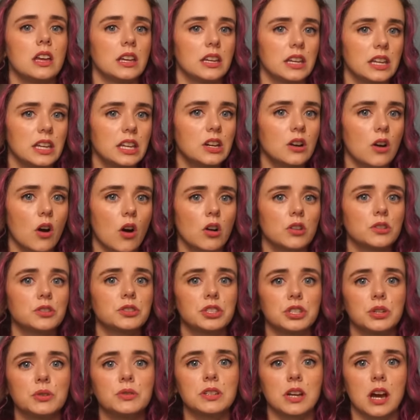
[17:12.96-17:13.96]
He called
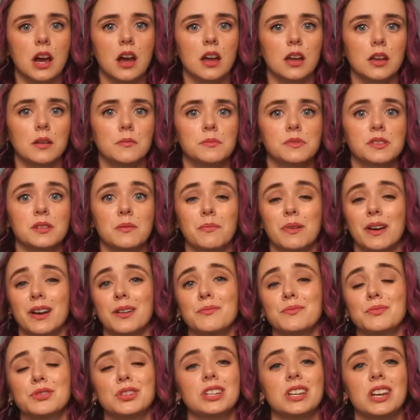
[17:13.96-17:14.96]
two times,
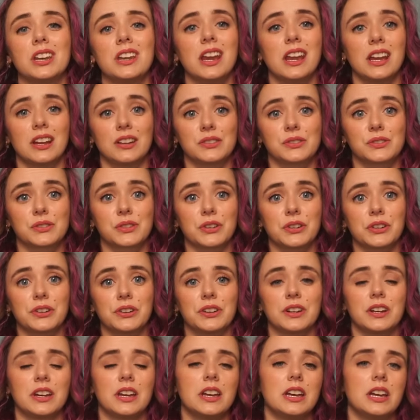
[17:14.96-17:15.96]
but she didn't
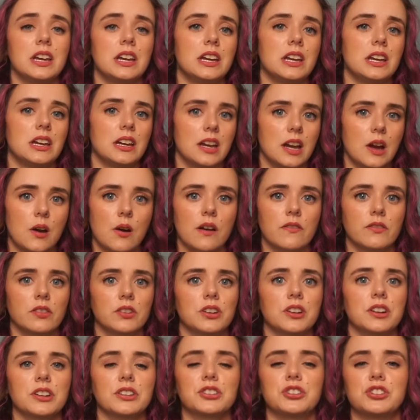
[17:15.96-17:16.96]
answer.
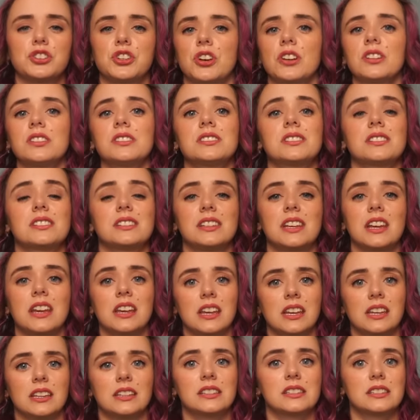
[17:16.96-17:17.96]
However, just
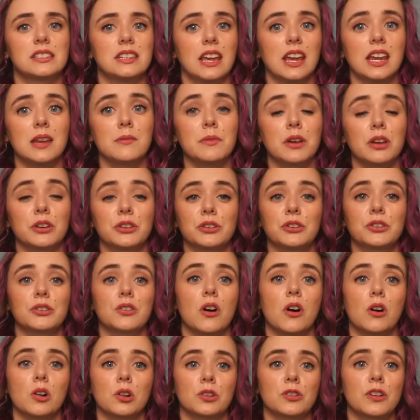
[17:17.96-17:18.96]
seeing his name and her
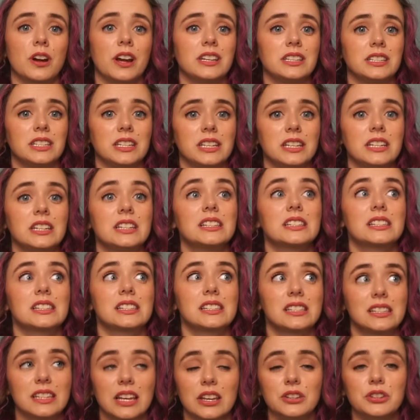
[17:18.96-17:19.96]
caller I D
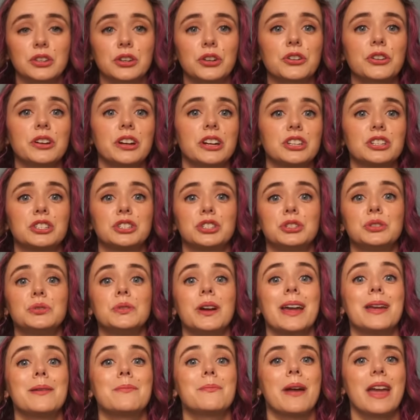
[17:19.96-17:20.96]
sent her into
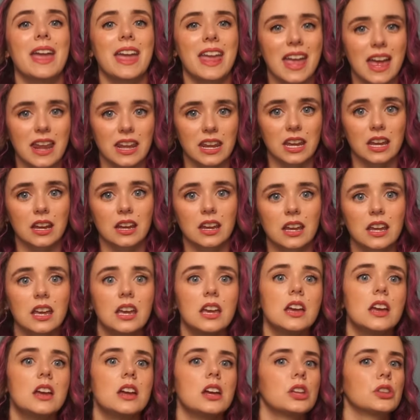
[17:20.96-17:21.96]
a panic.
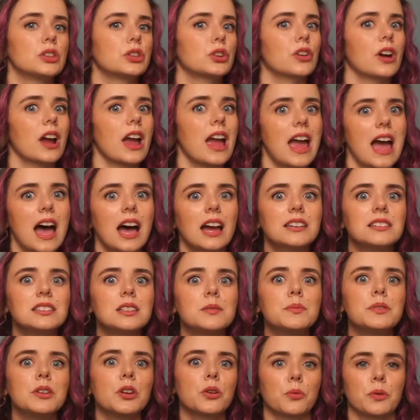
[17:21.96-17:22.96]
There had
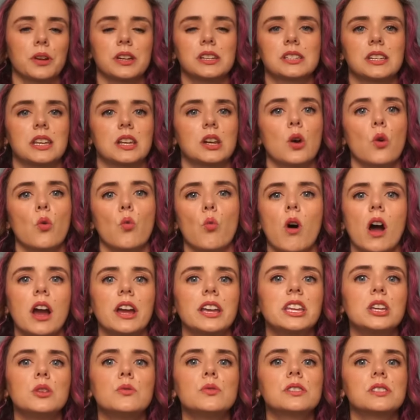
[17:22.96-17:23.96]
to be a reason why
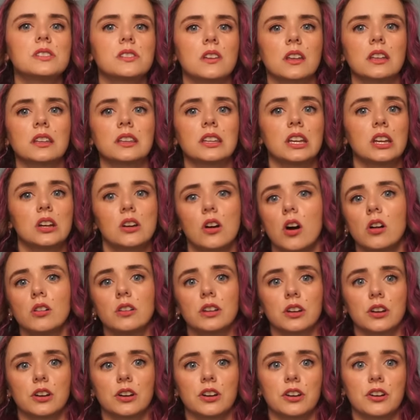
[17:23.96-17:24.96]
he was suddenly
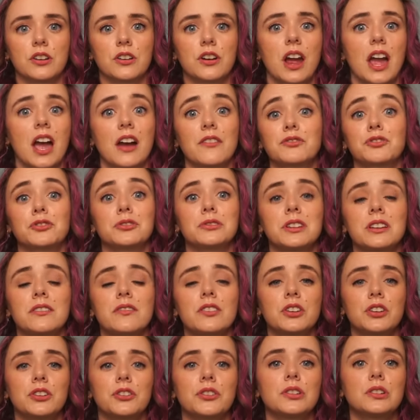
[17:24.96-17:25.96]
calling her after
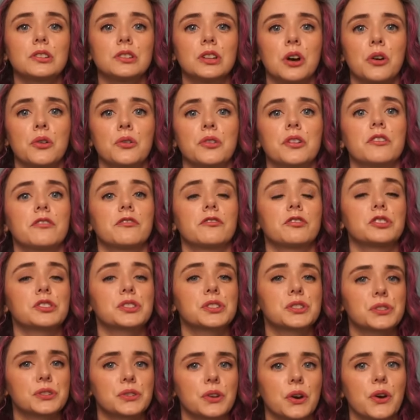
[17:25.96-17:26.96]
leaving her alone for
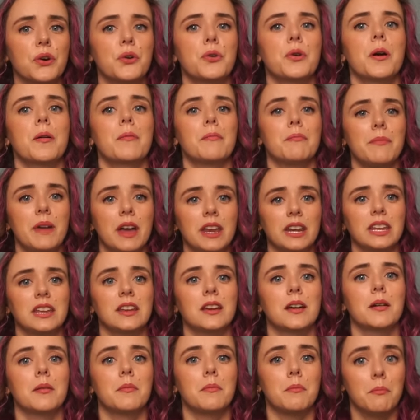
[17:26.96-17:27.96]
so
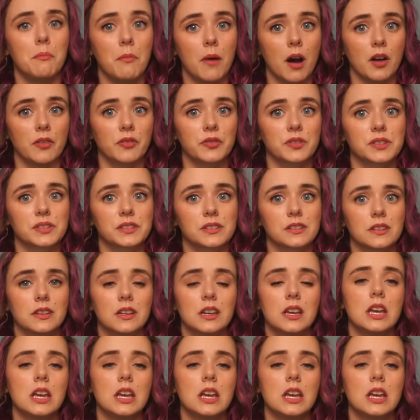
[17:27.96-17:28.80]
many months.